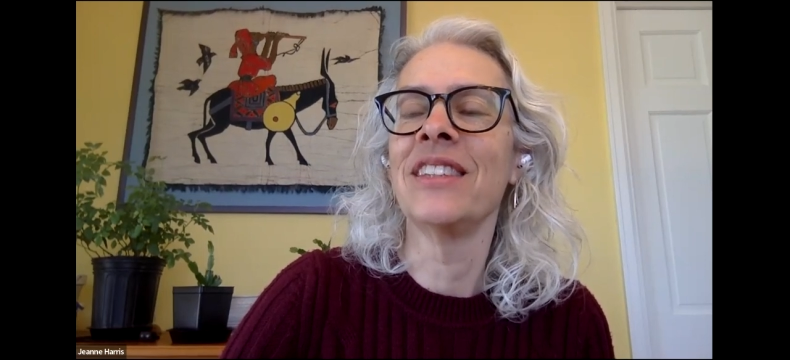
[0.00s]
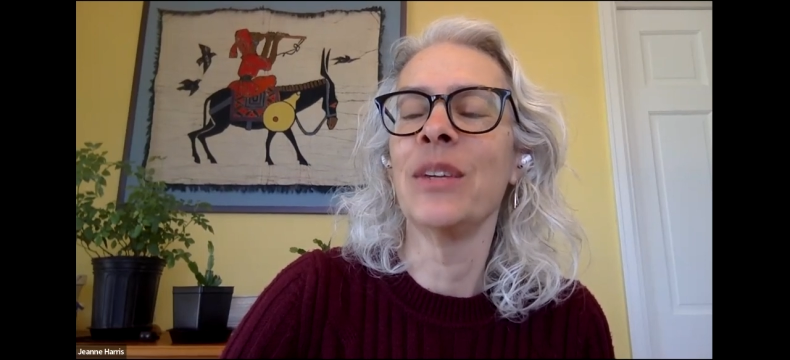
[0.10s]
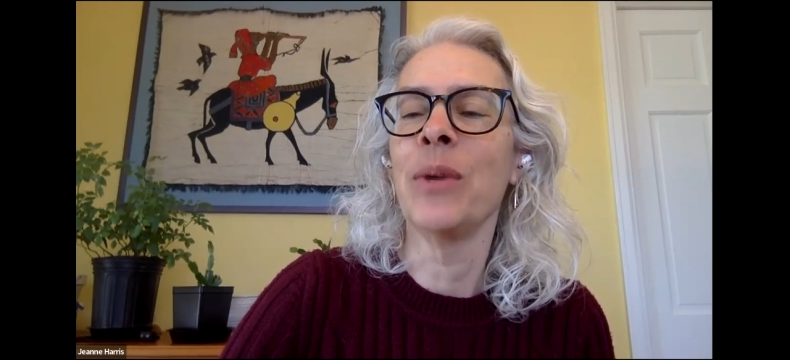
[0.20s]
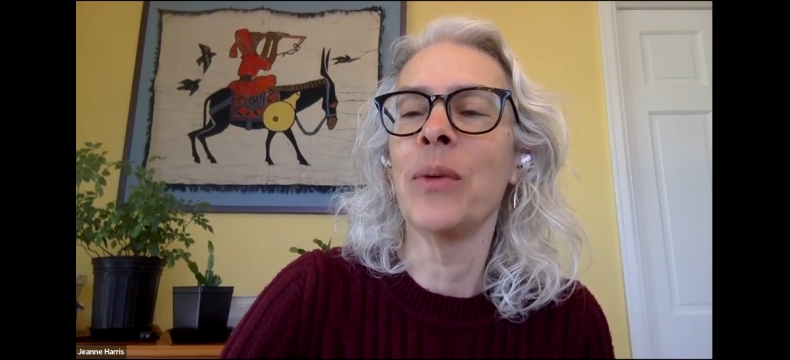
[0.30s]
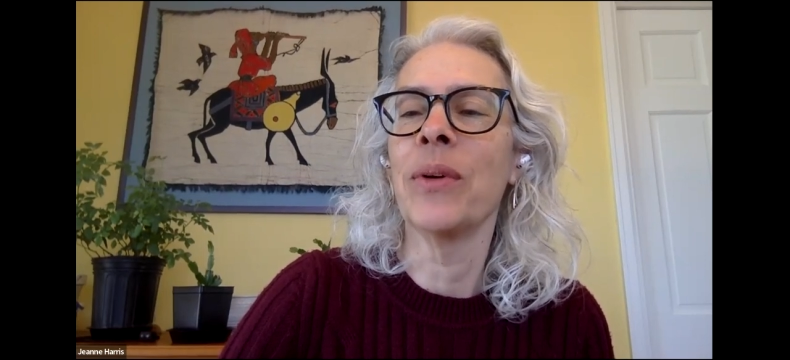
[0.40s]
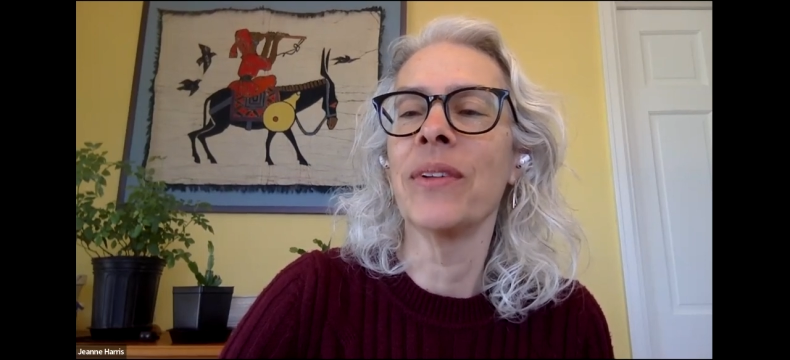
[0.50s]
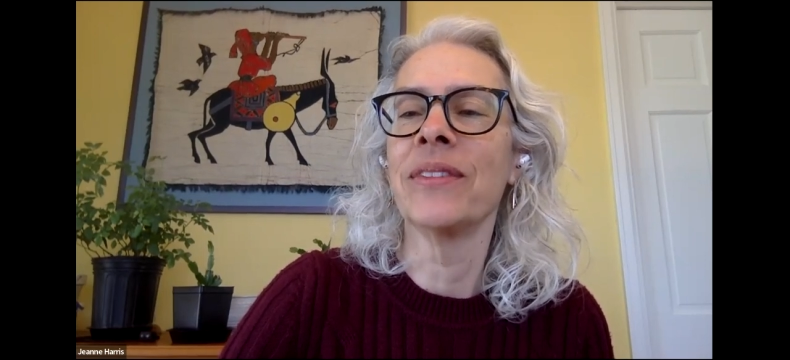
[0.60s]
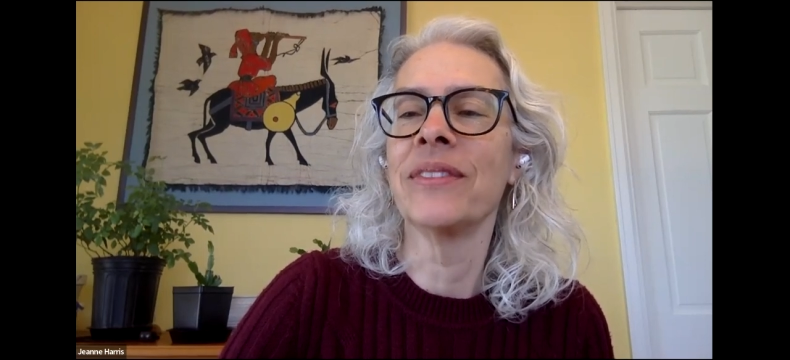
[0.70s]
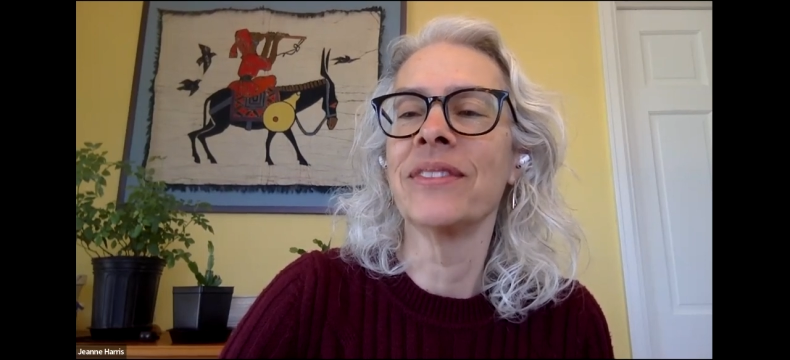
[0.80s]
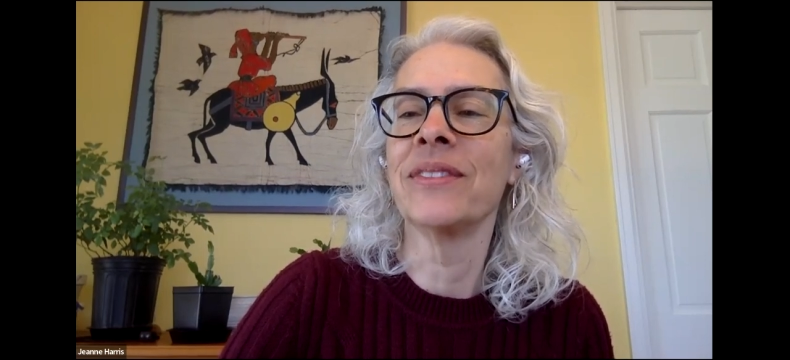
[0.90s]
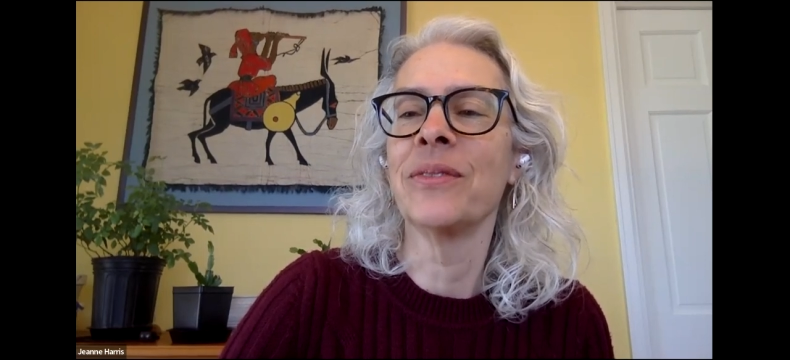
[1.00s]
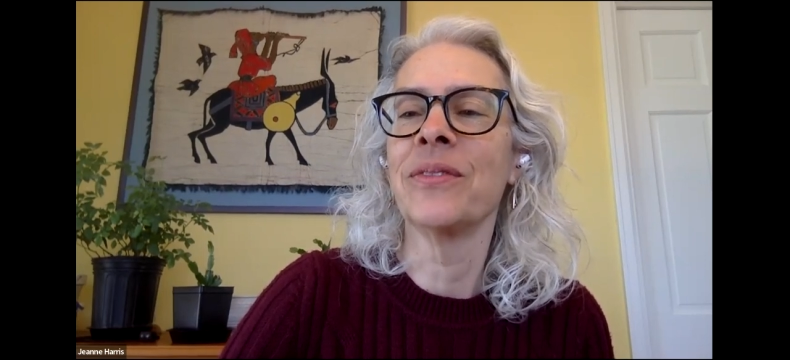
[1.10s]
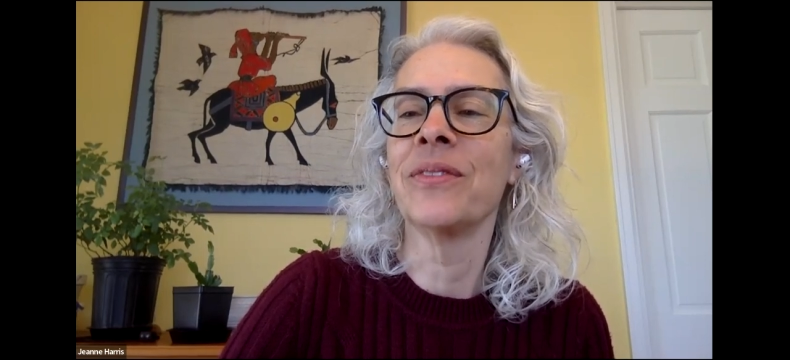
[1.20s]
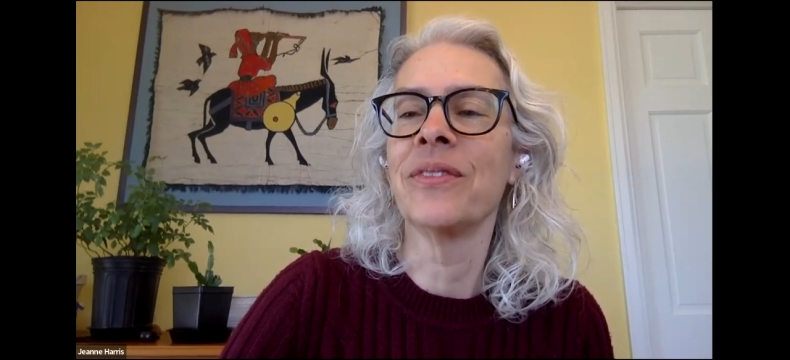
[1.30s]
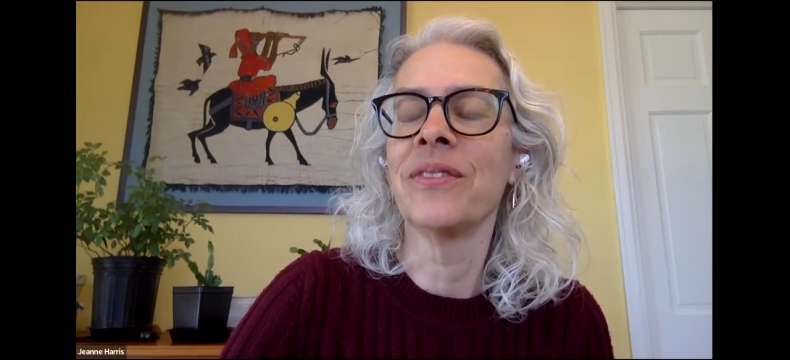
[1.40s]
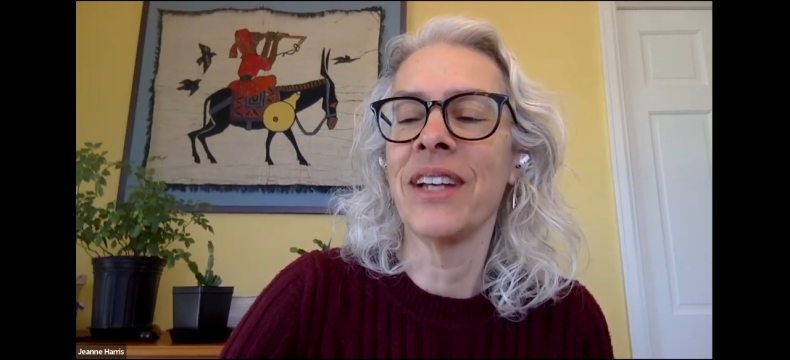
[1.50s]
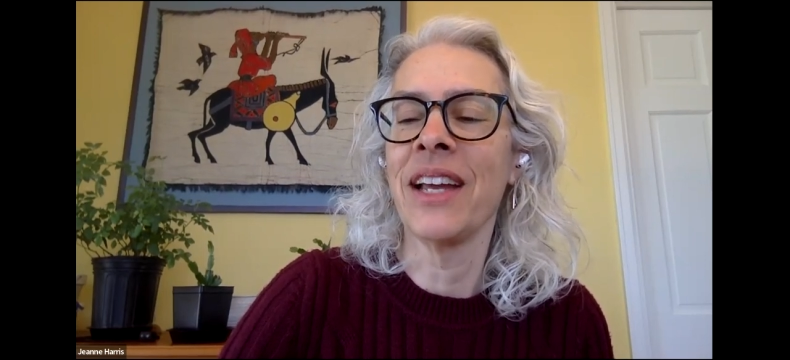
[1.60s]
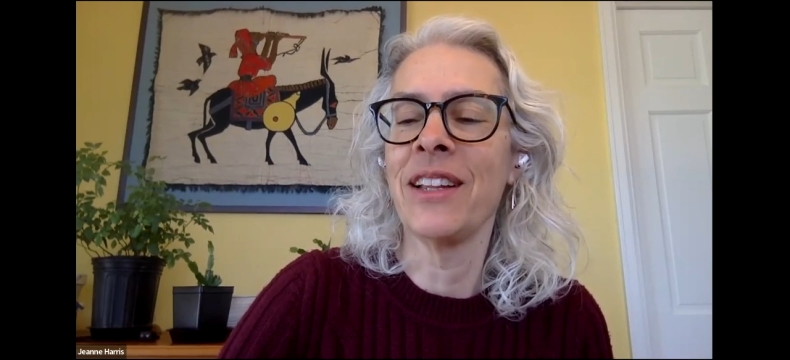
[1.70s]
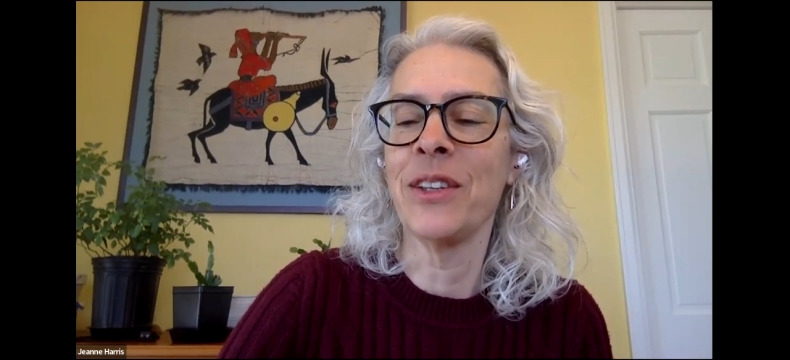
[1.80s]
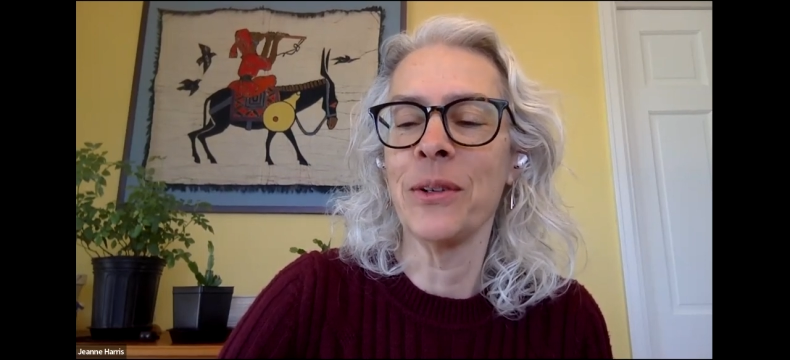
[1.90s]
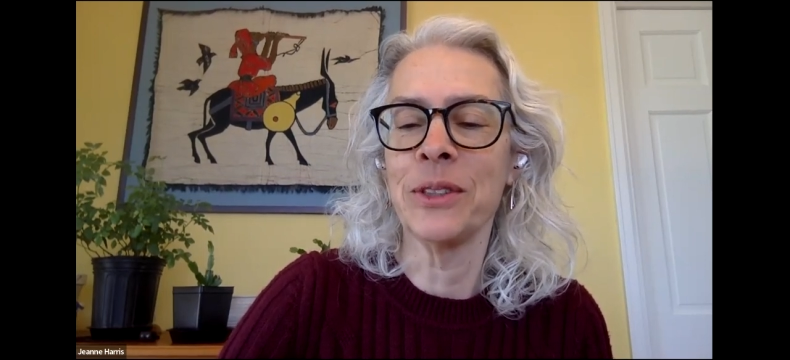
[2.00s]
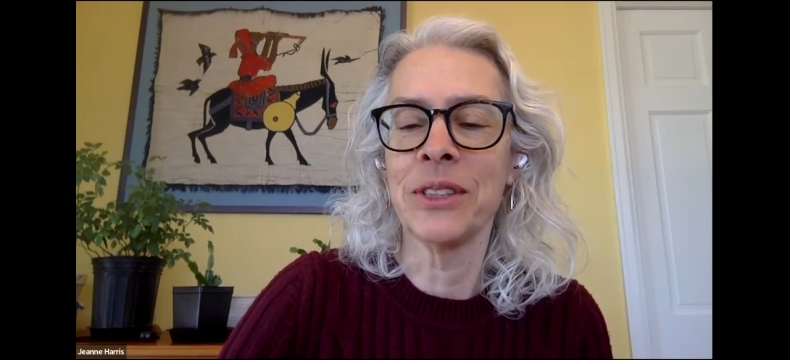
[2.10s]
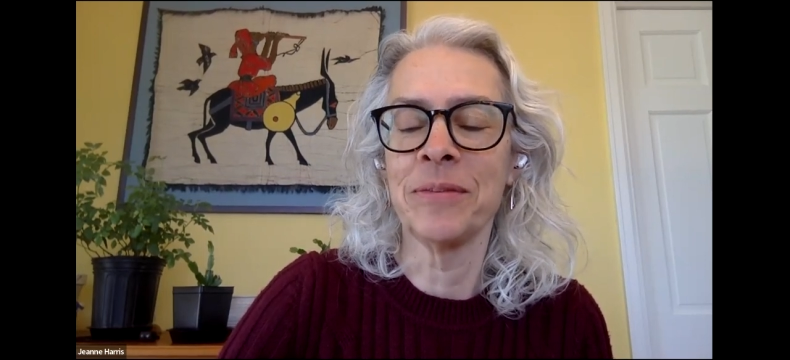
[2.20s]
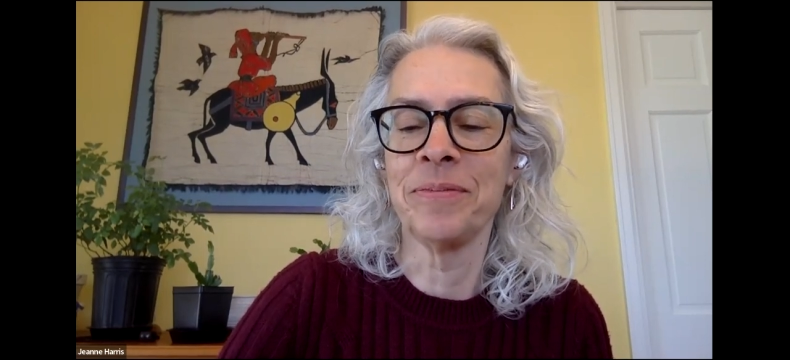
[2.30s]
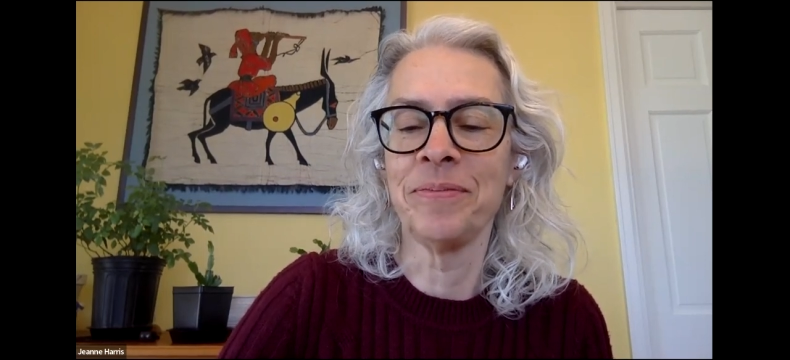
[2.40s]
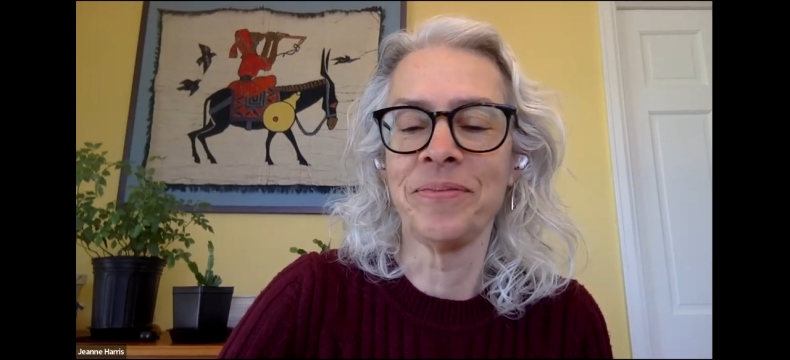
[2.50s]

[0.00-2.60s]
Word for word: Then we will get at those.